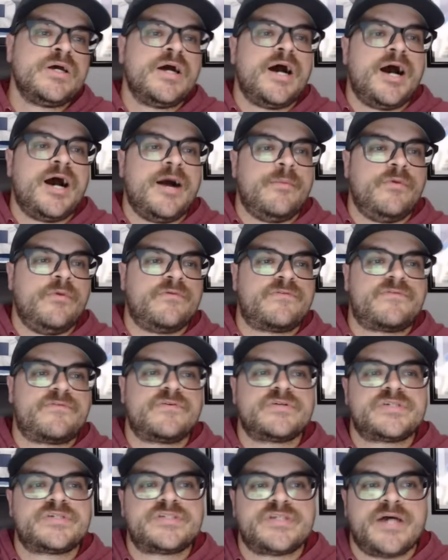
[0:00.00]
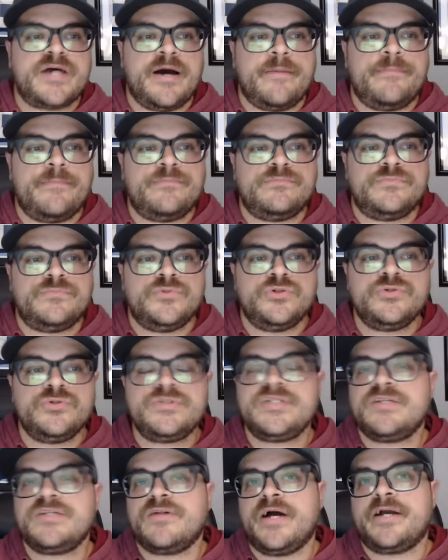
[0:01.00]
But first up, new
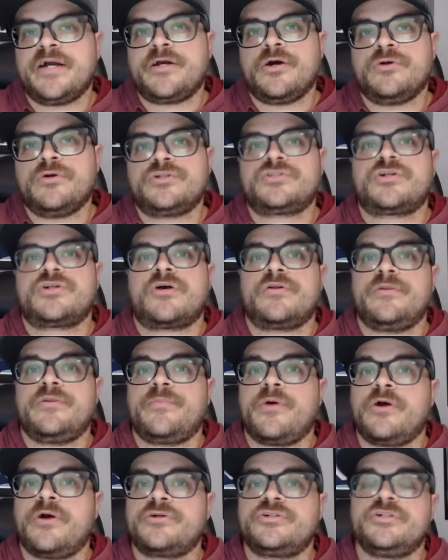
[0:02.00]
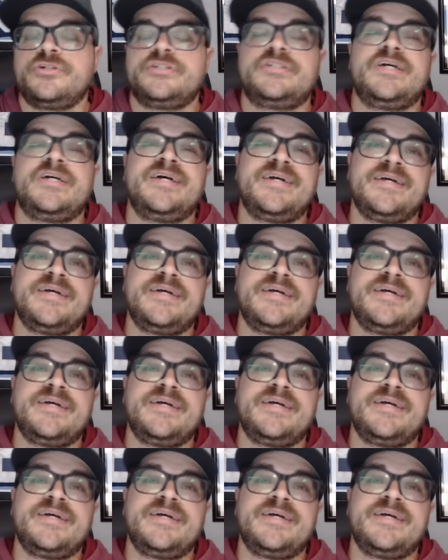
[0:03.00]
D-line coach Charlie Partridge.